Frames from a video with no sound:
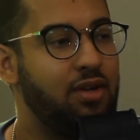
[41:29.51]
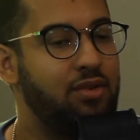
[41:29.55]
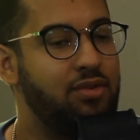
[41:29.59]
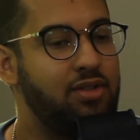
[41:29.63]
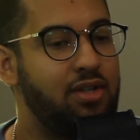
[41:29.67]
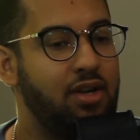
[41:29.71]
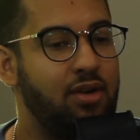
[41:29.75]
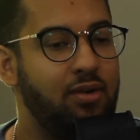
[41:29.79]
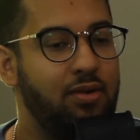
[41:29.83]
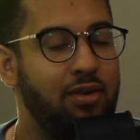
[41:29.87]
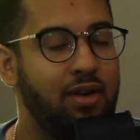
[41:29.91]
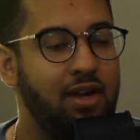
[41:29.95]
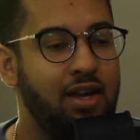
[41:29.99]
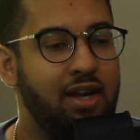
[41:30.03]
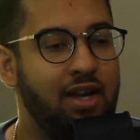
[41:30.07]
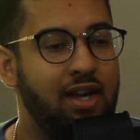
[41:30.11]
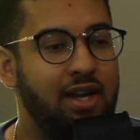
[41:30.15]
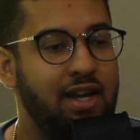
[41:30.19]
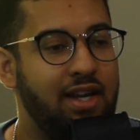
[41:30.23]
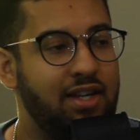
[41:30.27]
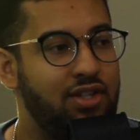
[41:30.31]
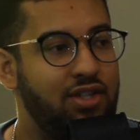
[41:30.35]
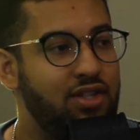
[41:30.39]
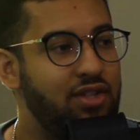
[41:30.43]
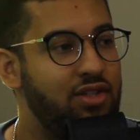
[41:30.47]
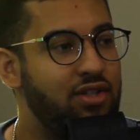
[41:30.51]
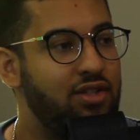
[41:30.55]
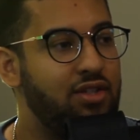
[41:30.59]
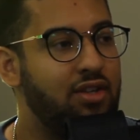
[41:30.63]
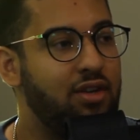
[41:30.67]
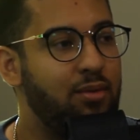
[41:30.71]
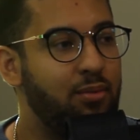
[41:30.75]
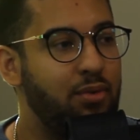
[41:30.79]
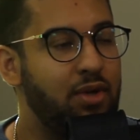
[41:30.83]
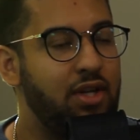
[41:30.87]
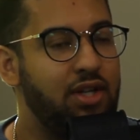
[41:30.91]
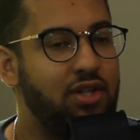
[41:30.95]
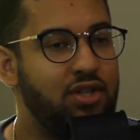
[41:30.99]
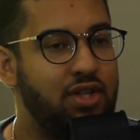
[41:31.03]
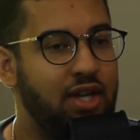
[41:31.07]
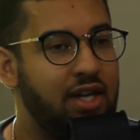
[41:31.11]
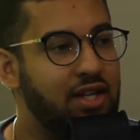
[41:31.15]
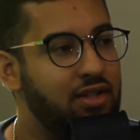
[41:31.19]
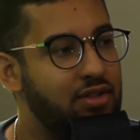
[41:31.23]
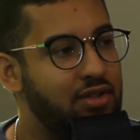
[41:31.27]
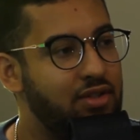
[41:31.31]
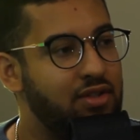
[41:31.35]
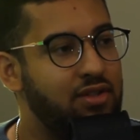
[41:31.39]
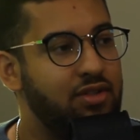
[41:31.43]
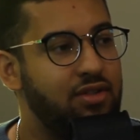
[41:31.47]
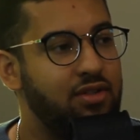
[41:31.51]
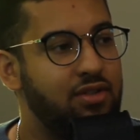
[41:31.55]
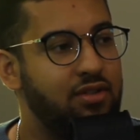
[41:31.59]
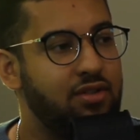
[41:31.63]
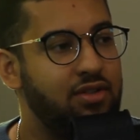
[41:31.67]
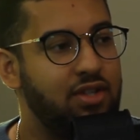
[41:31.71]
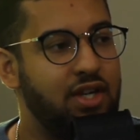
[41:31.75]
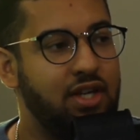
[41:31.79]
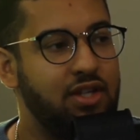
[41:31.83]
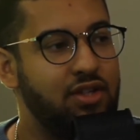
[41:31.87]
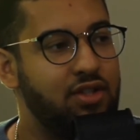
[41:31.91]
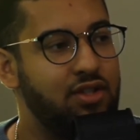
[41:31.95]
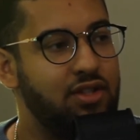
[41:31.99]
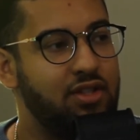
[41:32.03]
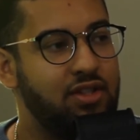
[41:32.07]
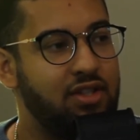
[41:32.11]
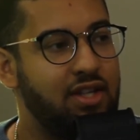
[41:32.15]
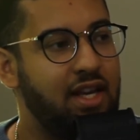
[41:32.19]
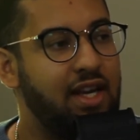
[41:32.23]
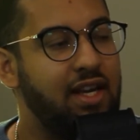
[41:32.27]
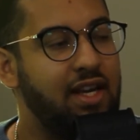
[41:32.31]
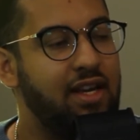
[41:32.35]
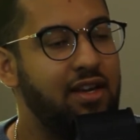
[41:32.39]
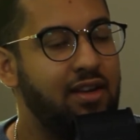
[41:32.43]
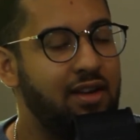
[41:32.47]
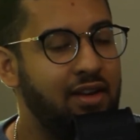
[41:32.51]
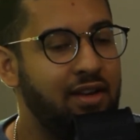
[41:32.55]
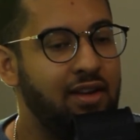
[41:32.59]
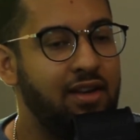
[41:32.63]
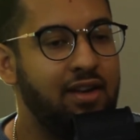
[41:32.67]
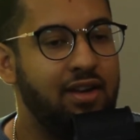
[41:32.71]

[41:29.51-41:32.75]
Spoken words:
So it just completely changes your state.